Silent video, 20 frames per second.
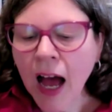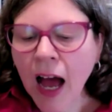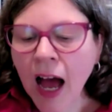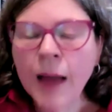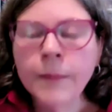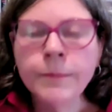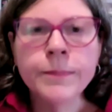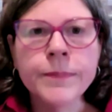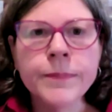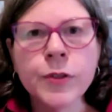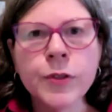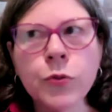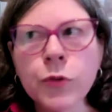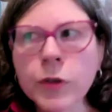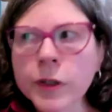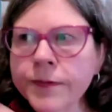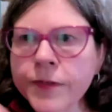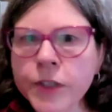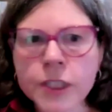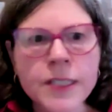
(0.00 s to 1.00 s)
I'm
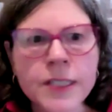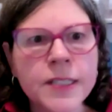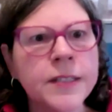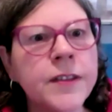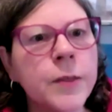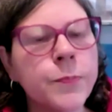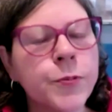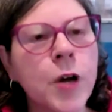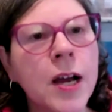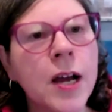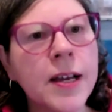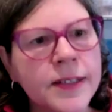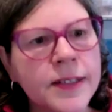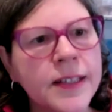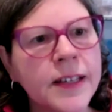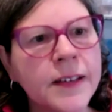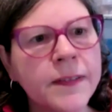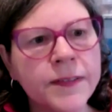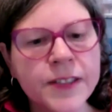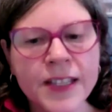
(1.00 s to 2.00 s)
sort of just in the
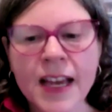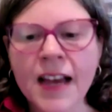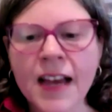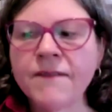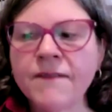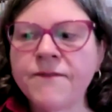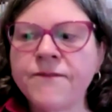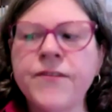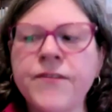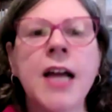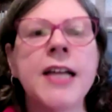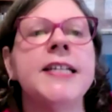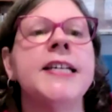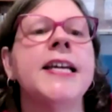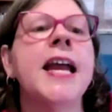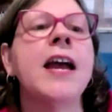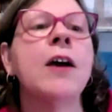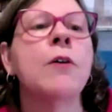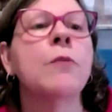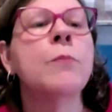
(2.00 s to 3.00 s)
process of
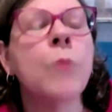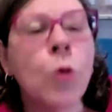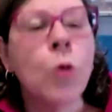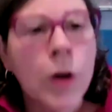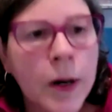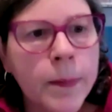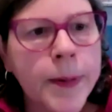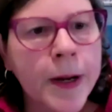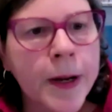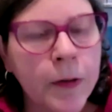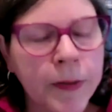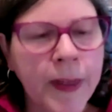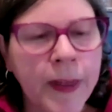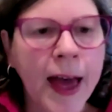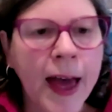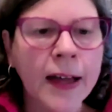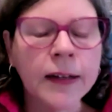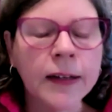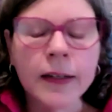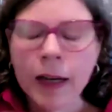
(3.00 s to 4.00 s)
finding out more about
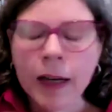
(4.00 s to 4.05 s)
that.